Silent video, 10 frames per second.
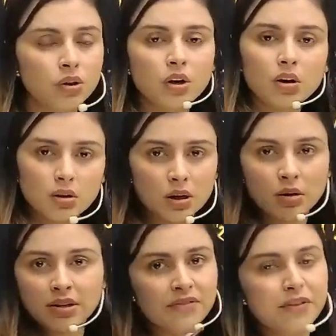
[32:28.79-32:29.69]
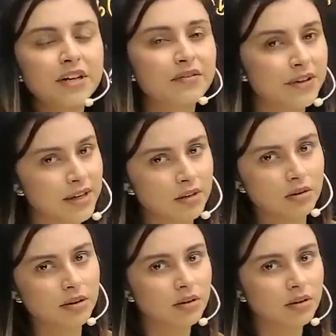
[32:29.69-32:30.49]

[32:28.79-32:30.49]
the uh, different different uh,